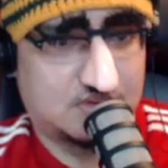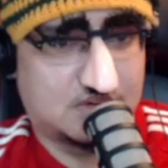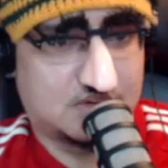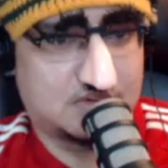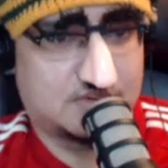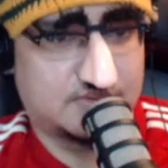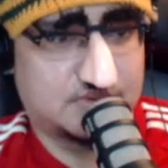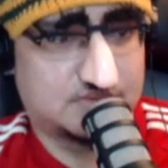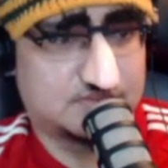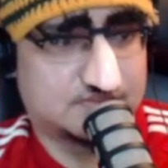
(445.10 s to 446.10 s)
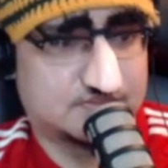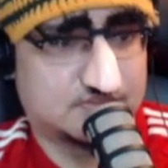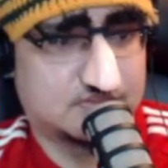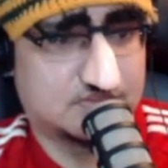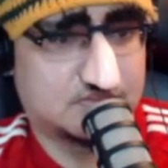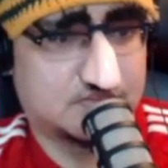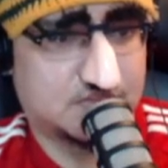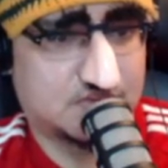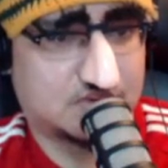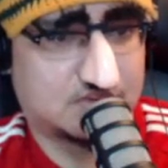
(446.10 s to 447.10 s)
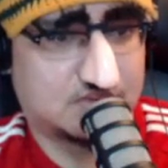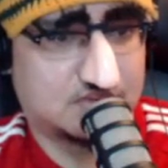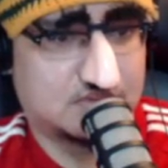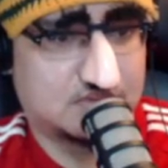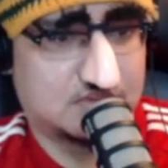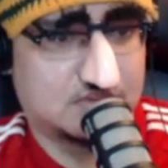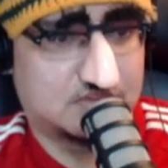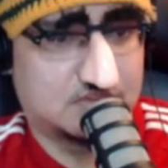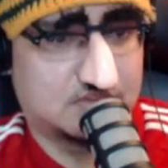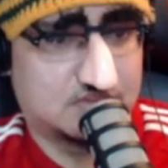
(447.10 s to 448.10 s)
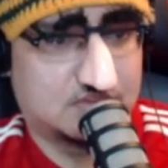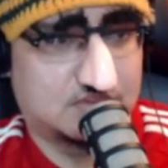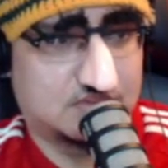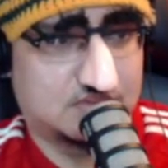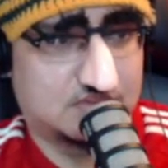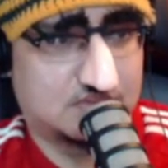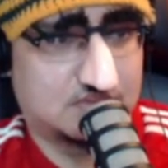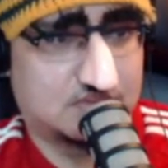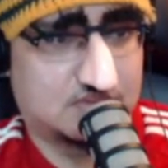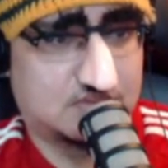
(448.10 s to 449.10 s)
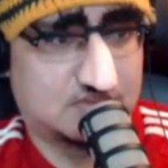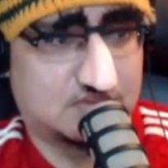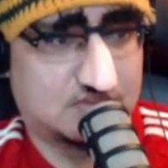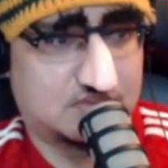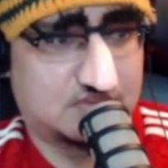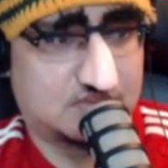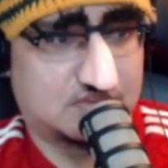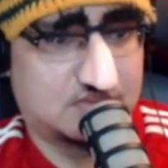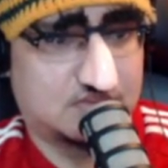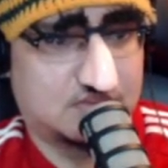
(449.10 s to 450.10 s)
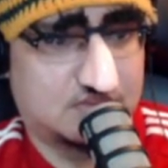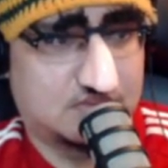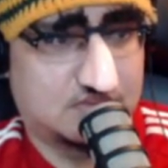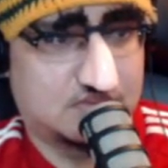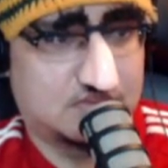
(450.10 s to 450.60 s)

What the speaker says: The person shown says nothing.